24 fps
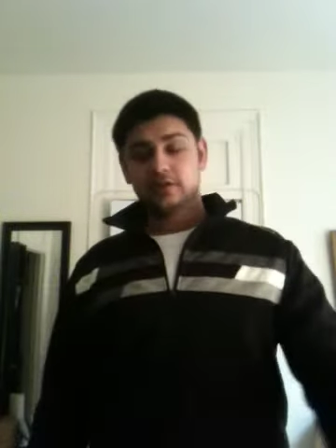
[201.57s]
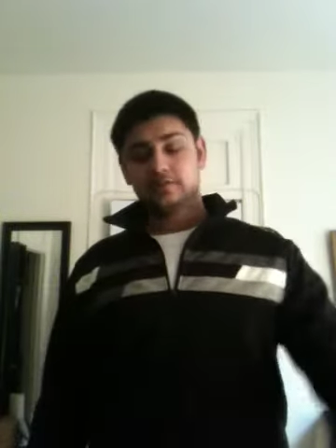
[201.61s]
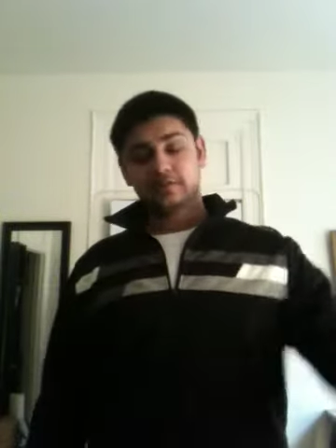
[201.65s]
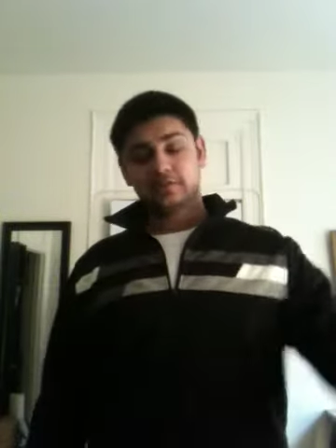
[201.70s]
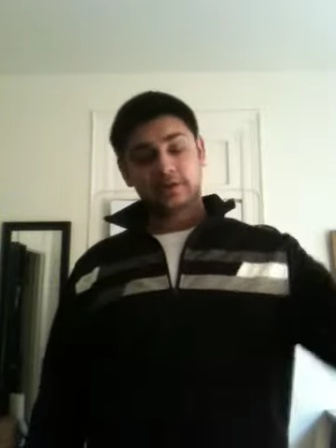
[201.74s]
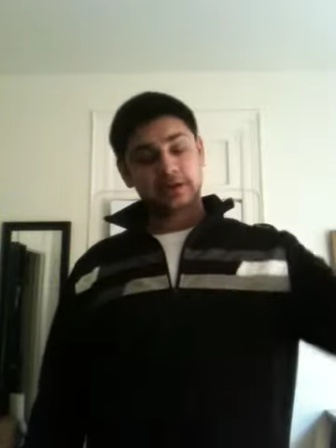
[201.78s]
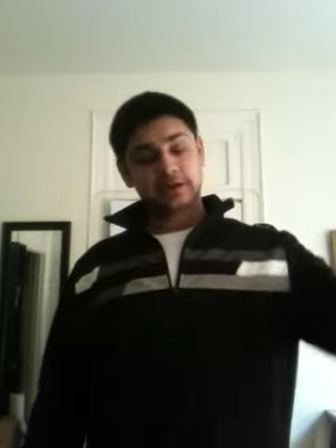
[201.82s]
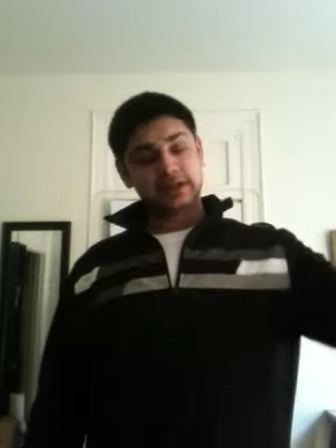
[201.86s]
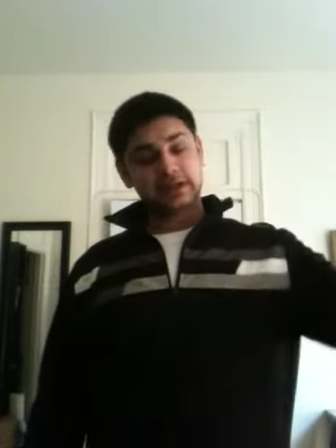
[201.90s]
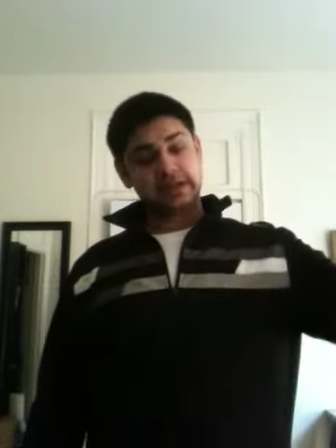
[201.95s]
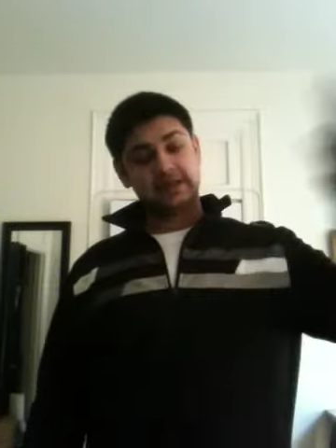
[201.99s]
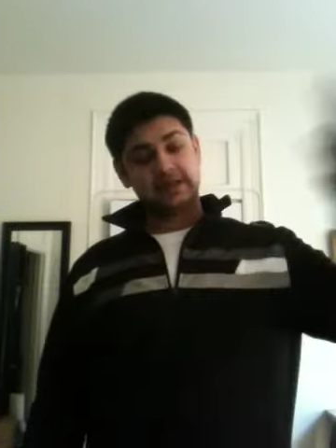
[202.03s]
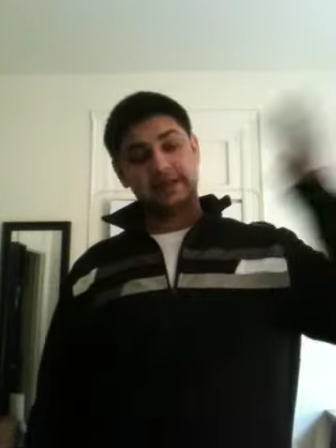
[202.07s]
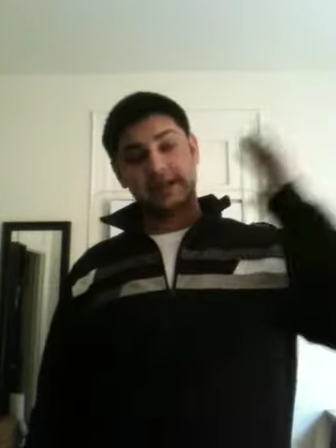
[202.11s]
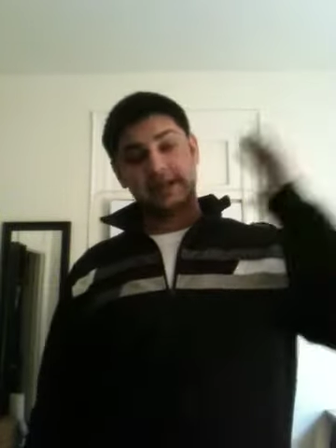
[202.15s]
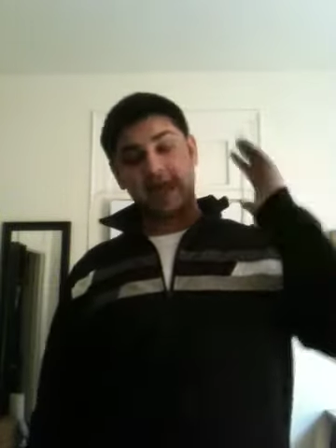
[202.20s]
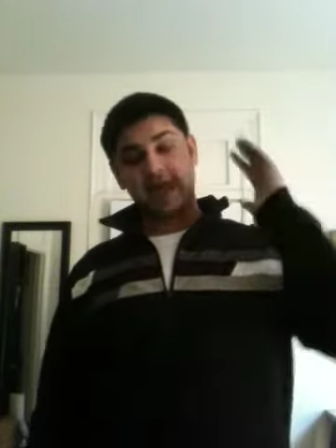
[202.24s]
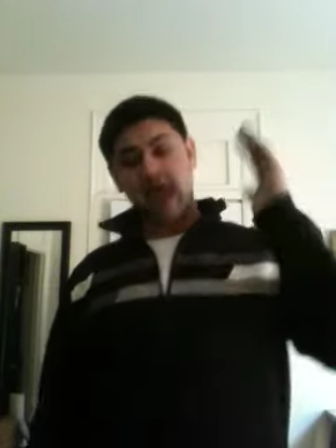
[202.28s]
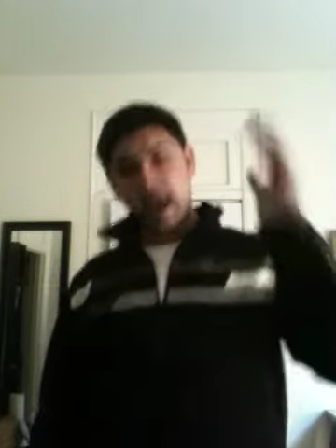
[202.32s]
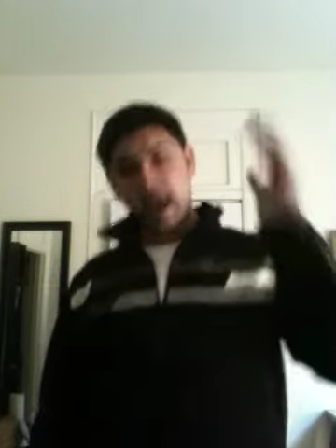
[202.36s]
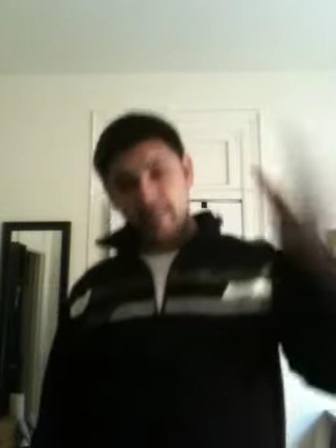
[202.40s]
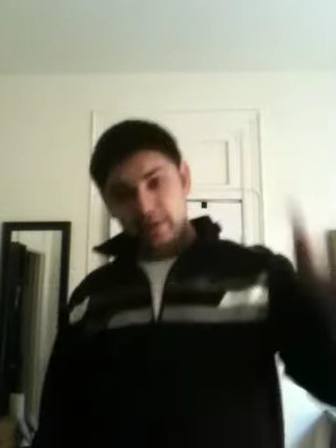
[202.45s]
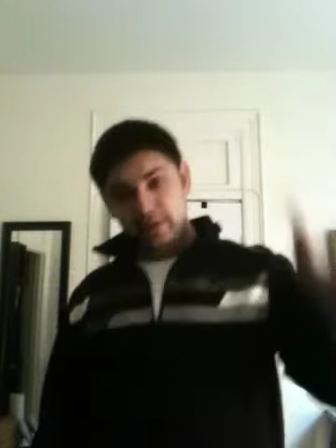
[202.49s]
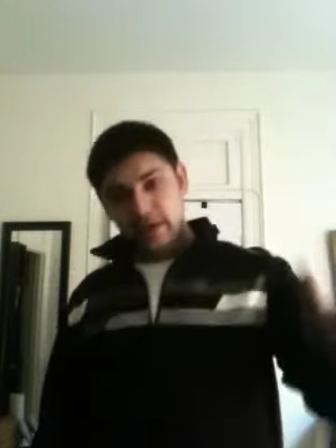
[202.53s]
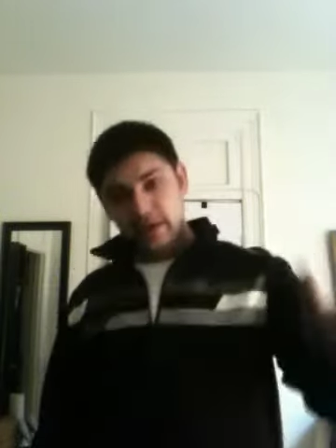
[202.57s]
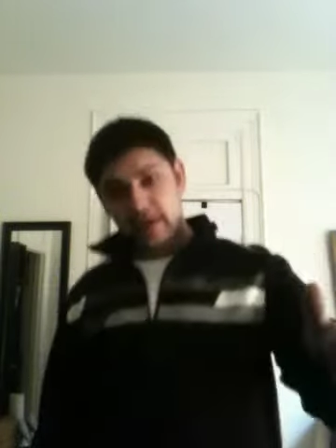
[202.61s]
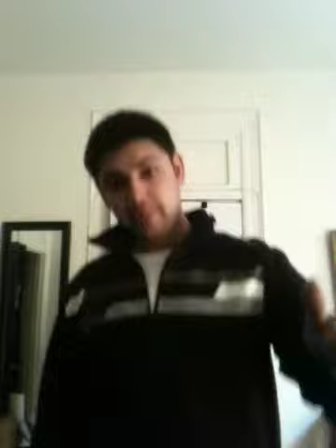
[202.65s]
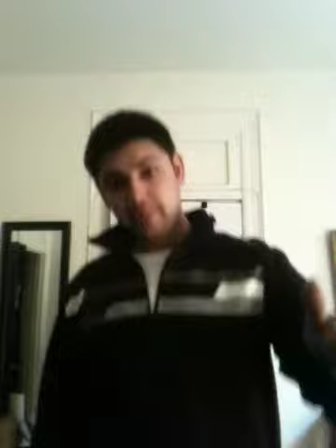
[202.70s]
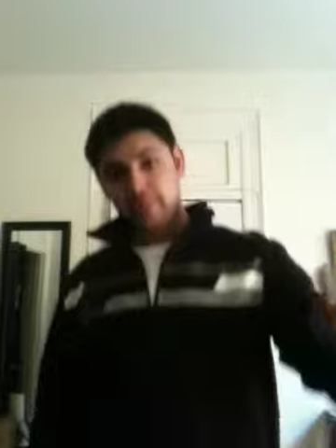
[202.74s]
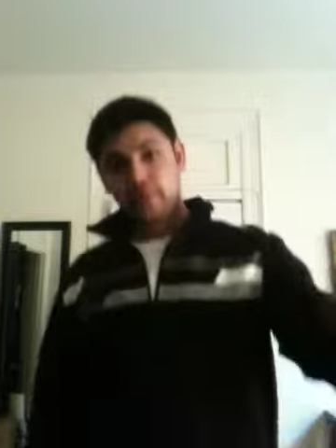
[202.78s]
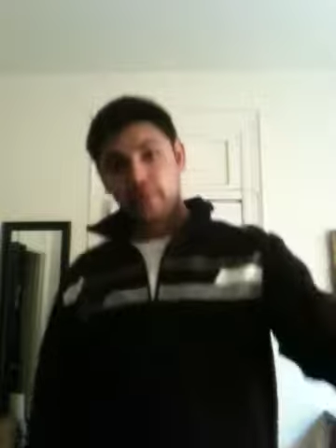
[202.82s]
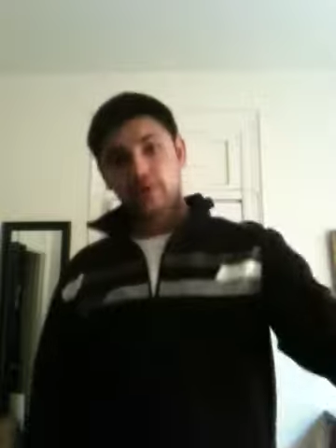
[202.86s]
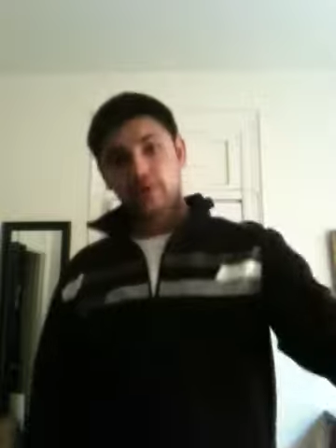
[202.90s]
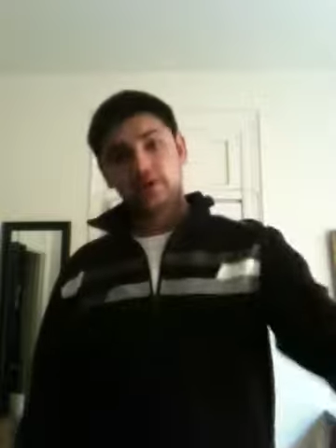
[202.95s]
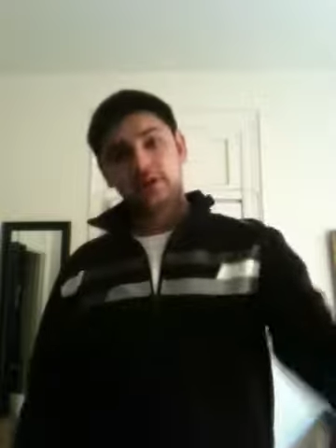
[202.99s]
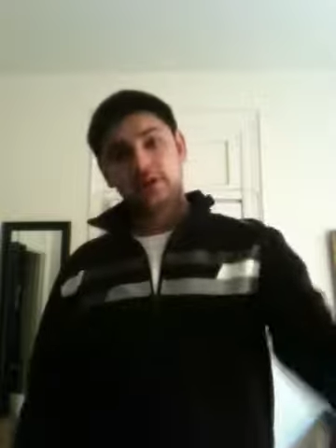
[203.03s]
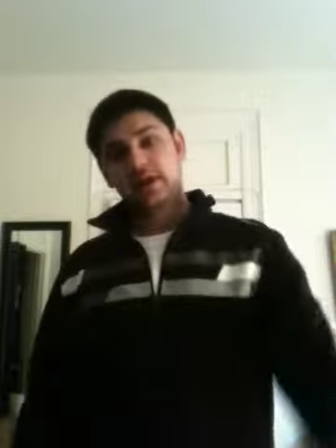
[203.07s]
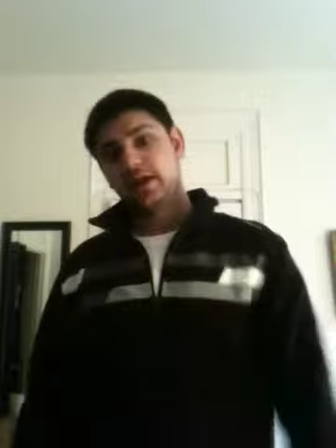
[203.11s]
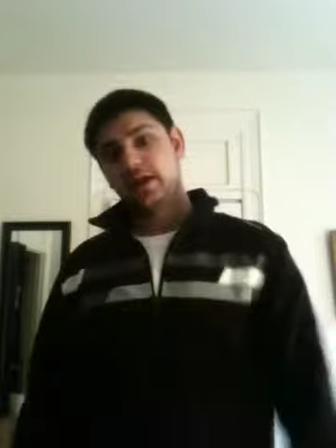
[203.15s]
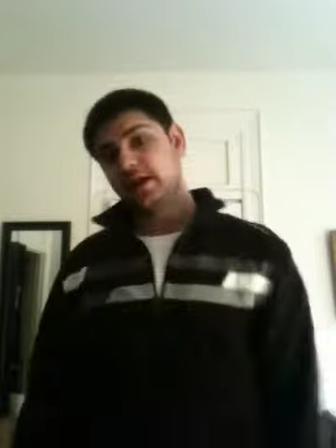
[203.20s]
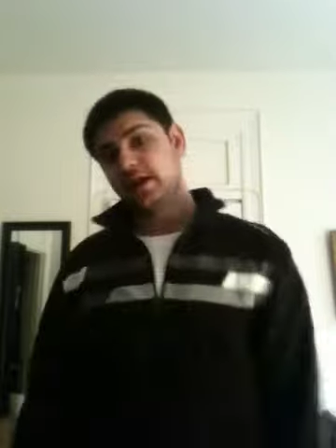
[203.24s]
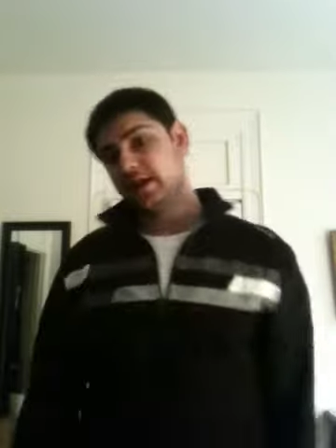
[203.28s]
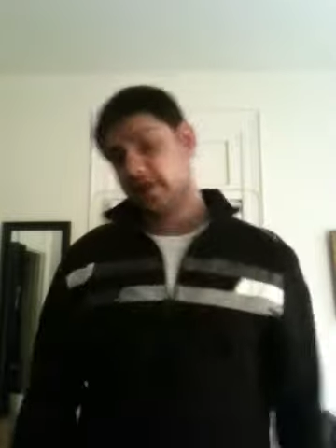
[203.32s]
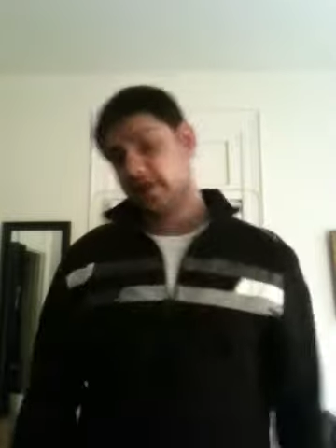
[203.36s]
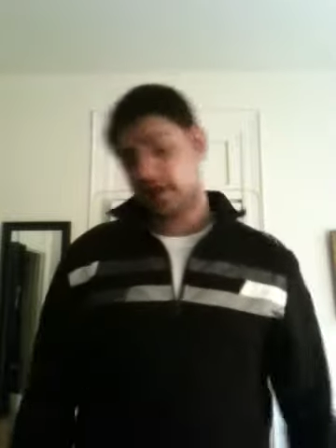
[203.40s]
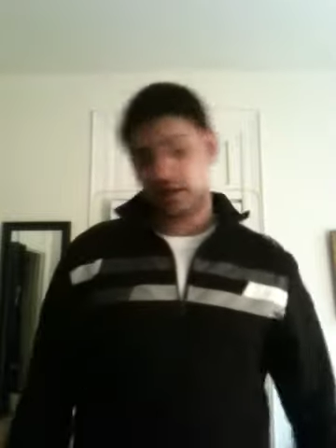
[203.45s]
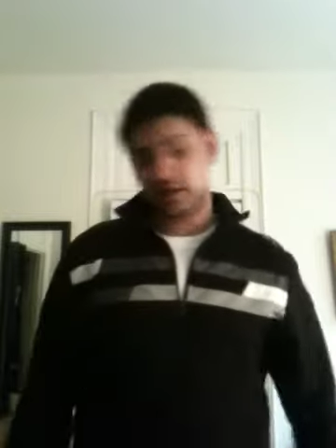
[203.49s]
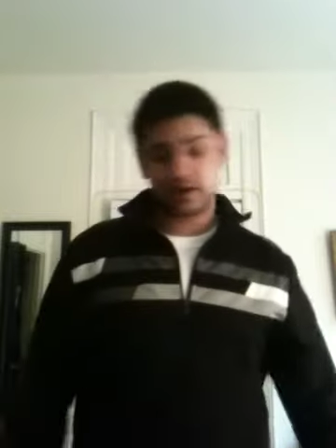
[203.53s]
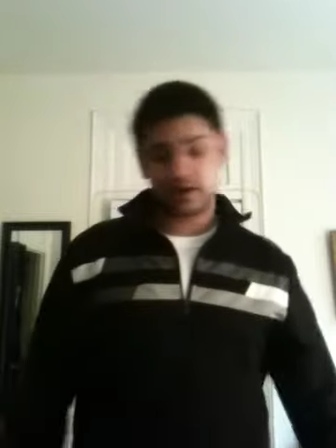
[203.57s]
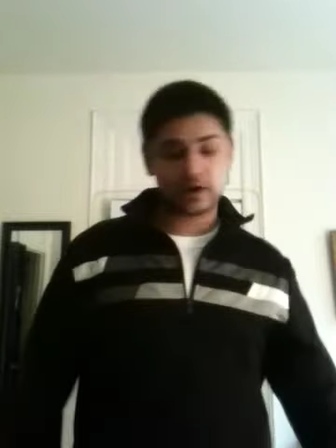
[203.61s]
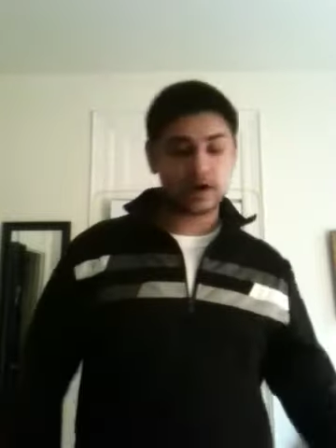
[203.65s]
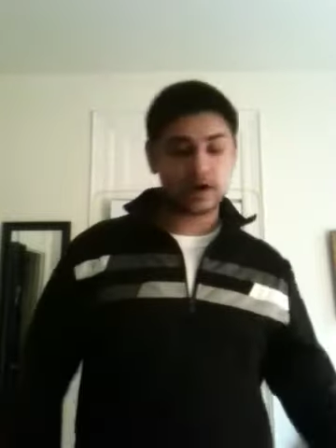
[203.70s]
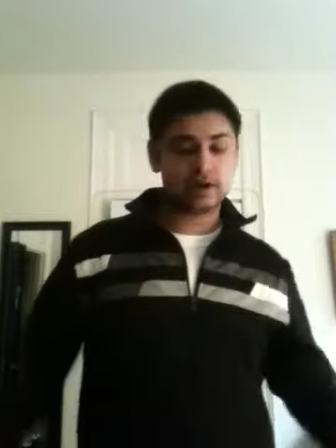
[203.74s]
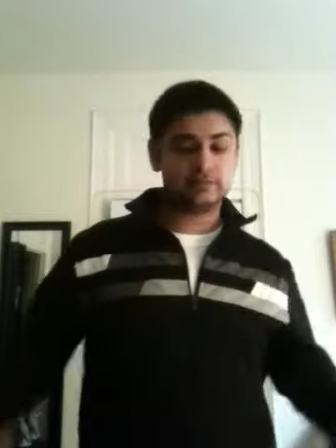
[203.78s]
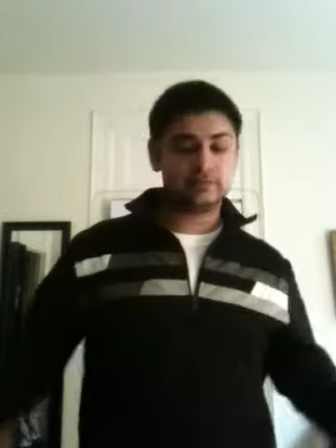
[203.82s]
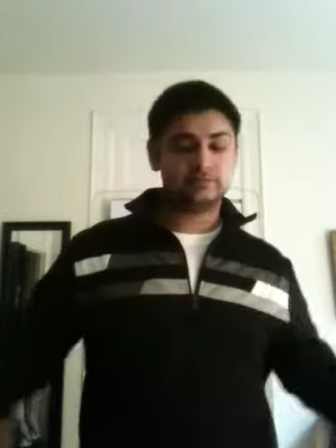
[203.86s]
Fucking happy at birthday. You know,